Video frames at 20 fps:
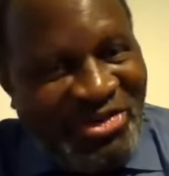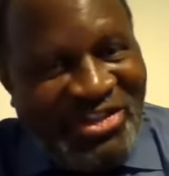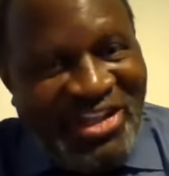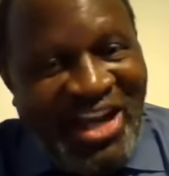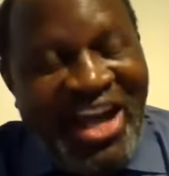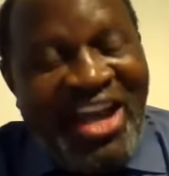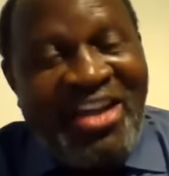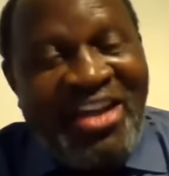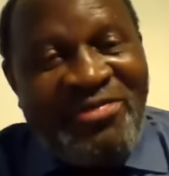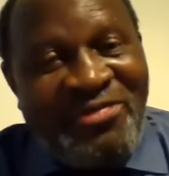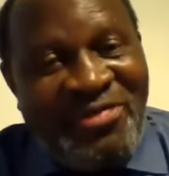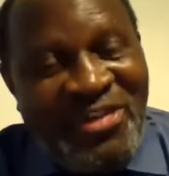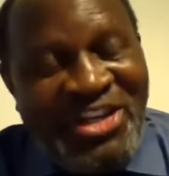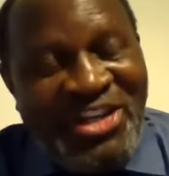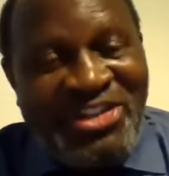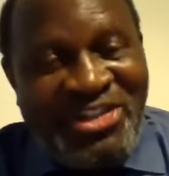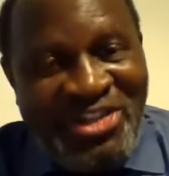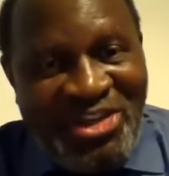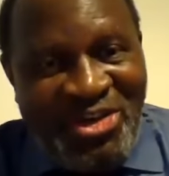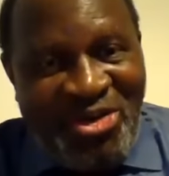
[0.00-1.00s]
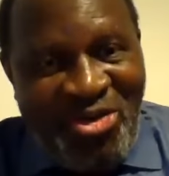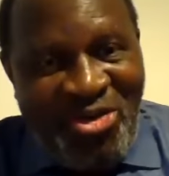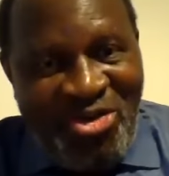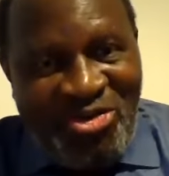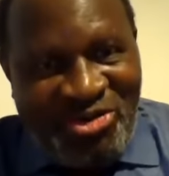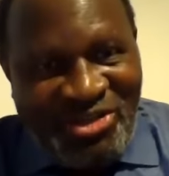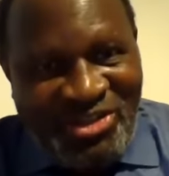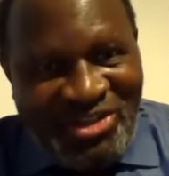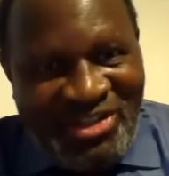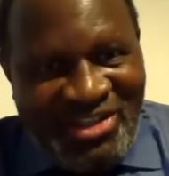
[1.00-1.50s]
because I have finished the
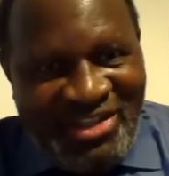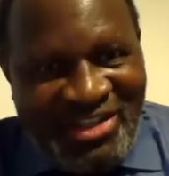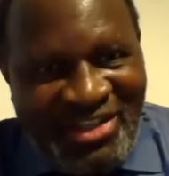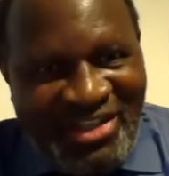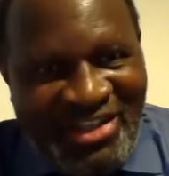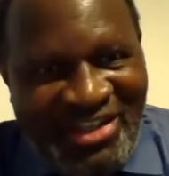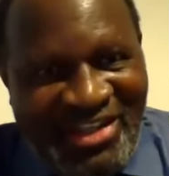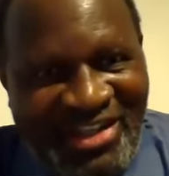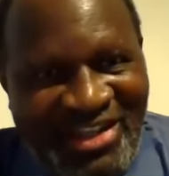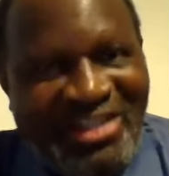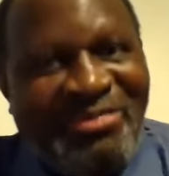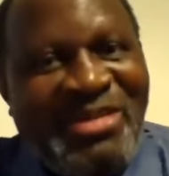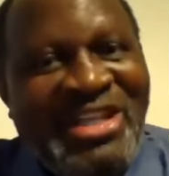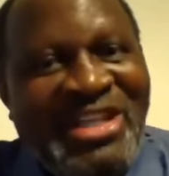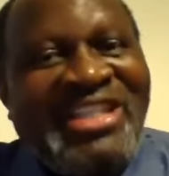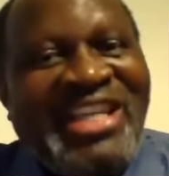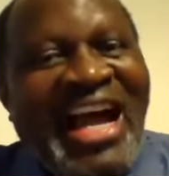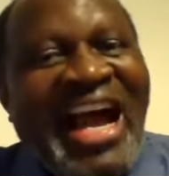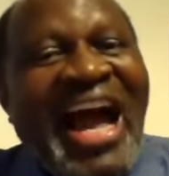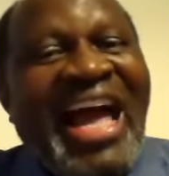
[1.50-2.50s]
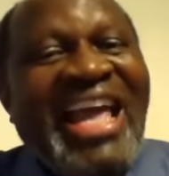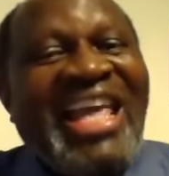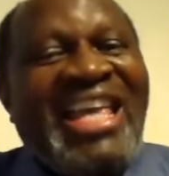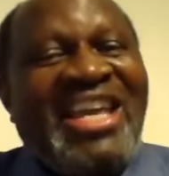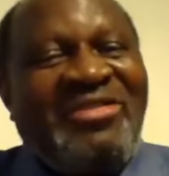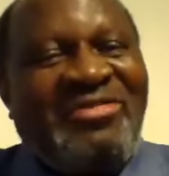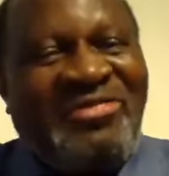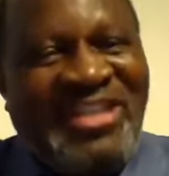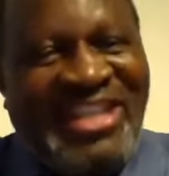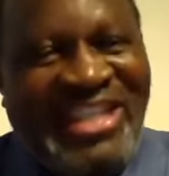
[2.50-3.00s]
course. It means I
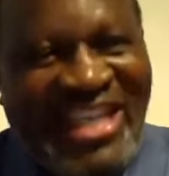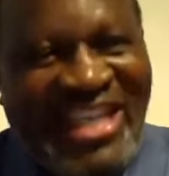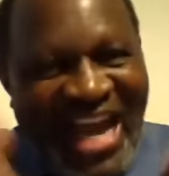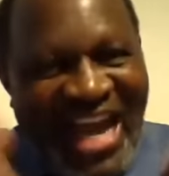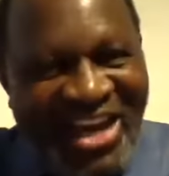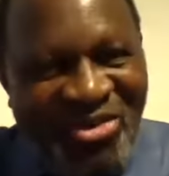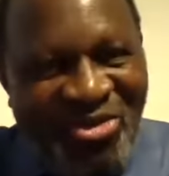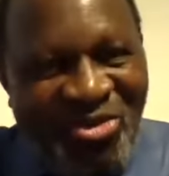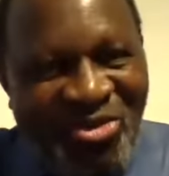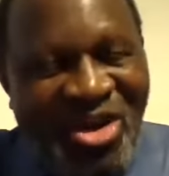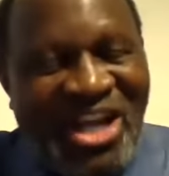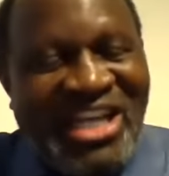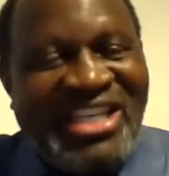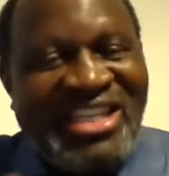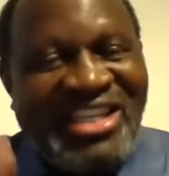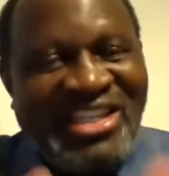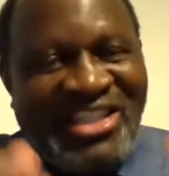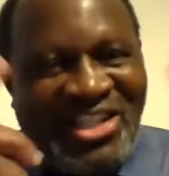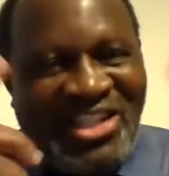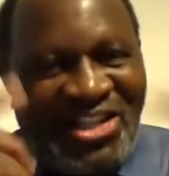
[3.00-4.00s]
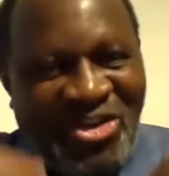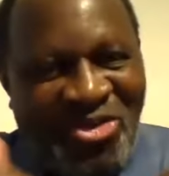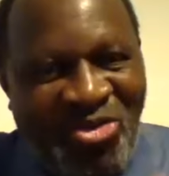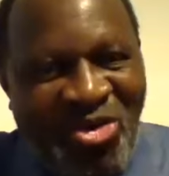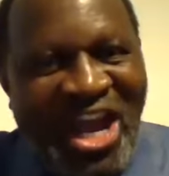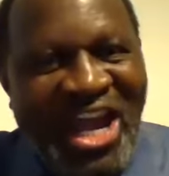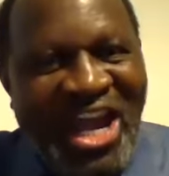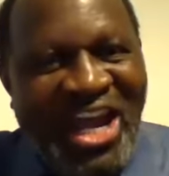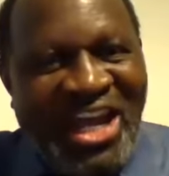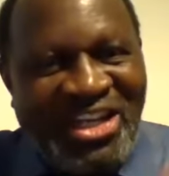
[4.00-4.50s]
have done what is
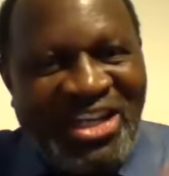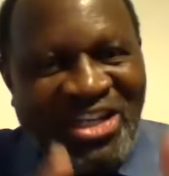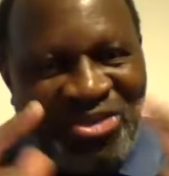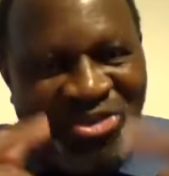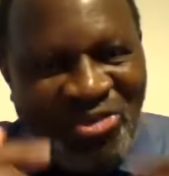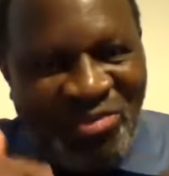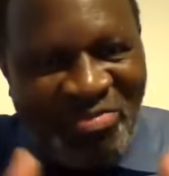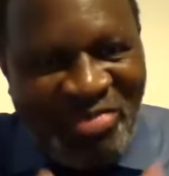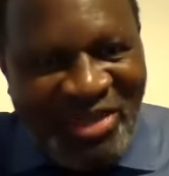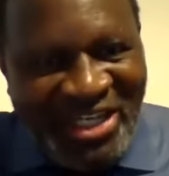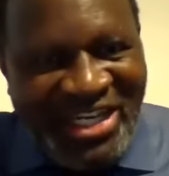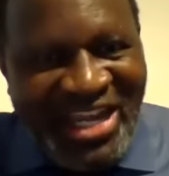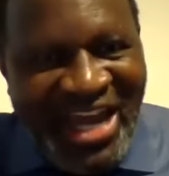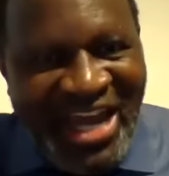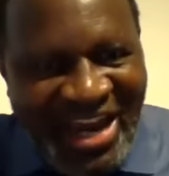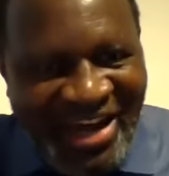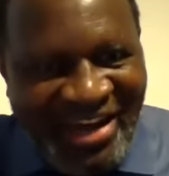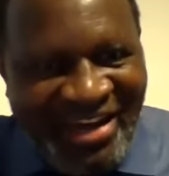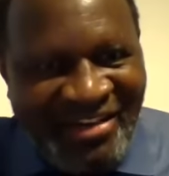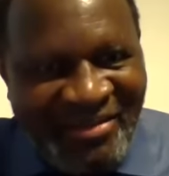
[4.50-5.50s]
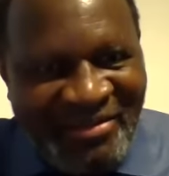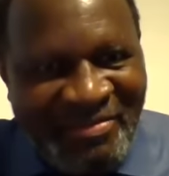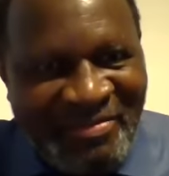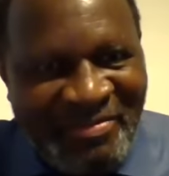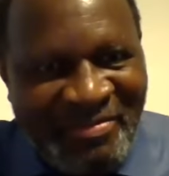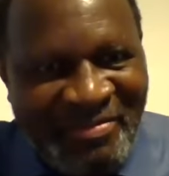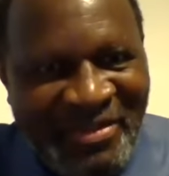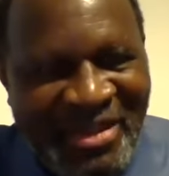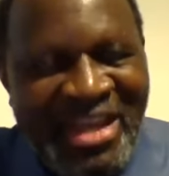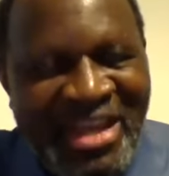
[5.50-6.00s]
required to be done.
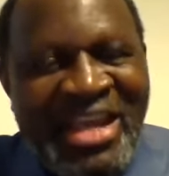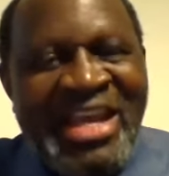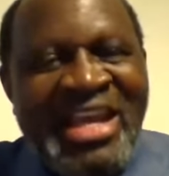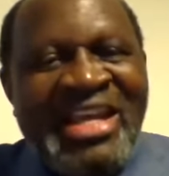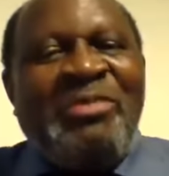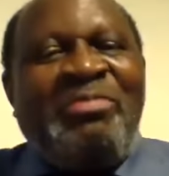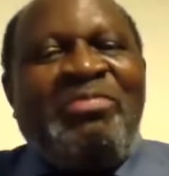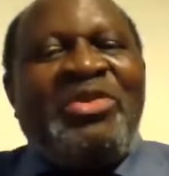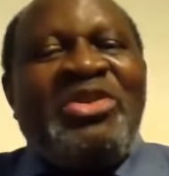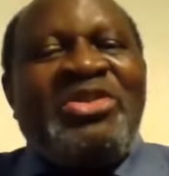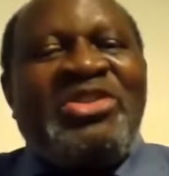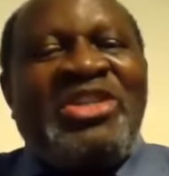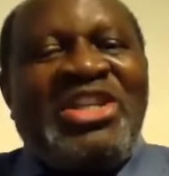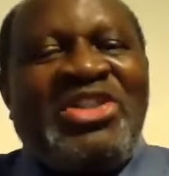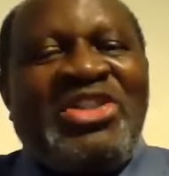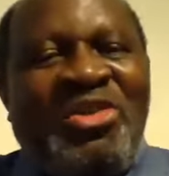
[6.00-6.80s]
The process